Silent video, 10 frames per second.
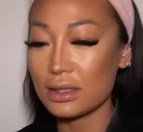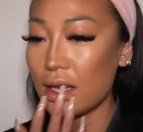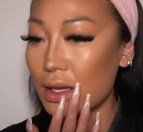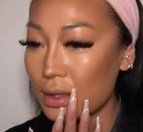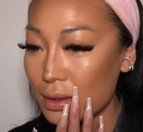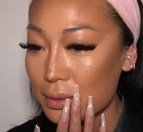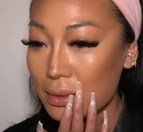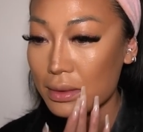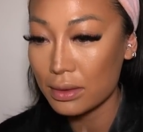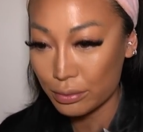
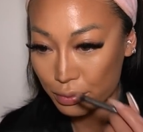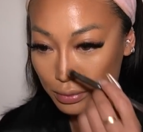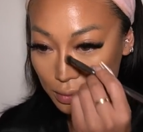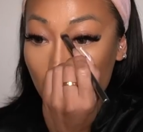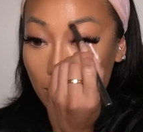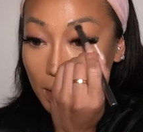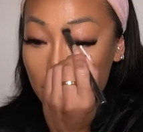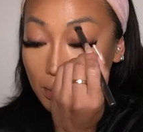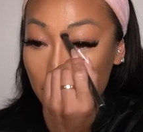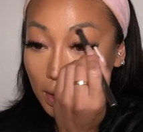Okay, I'm
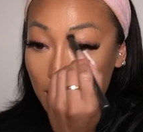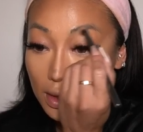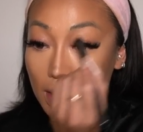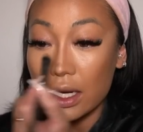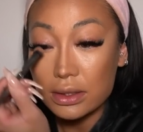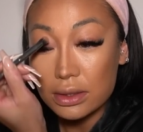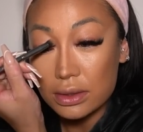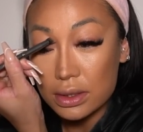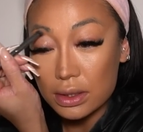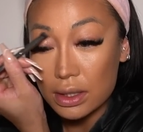gonna blend it out so
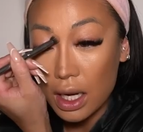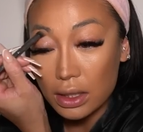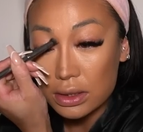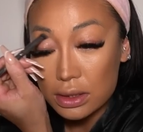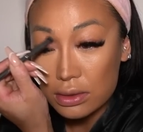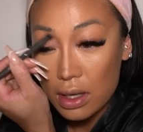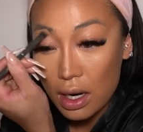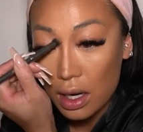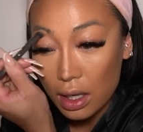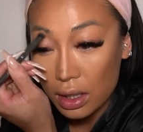it's not so
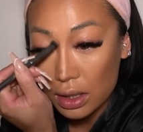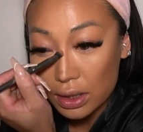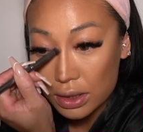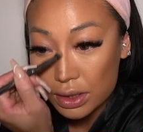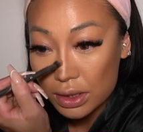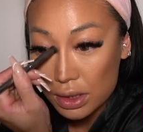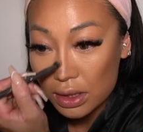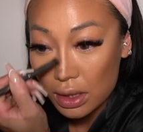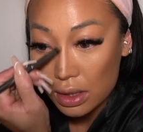harsh.